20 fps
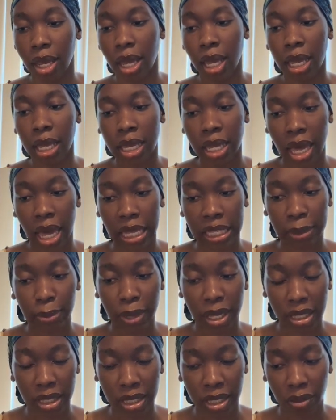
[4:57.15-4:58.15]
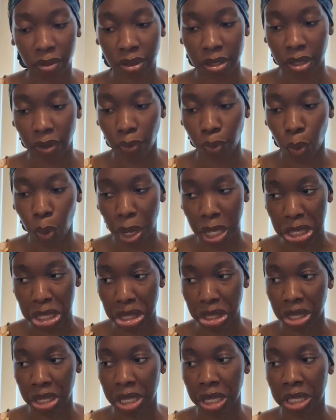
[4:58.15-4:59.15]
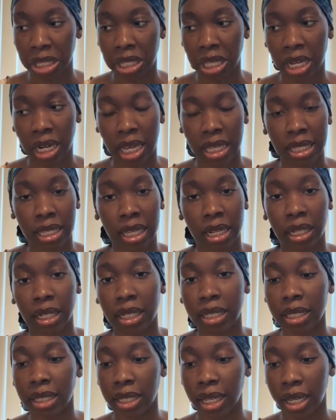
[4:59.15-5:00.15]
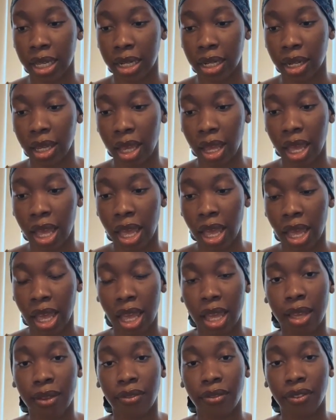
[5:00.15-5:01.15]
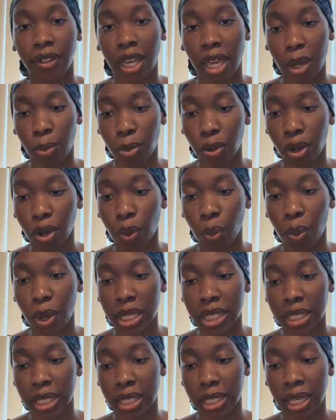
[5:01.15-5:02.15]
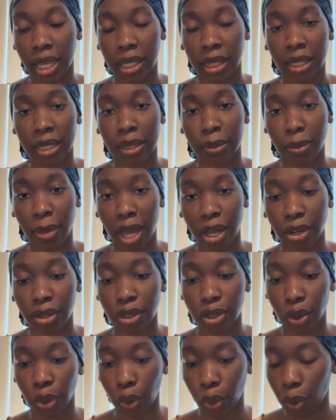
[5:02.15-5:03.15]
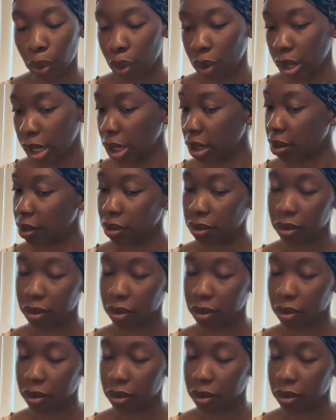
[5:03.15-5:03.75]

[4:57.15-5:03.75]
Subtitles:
He asked me a series of questions, and I said, listen, if Gabriel wants to take this matter to court,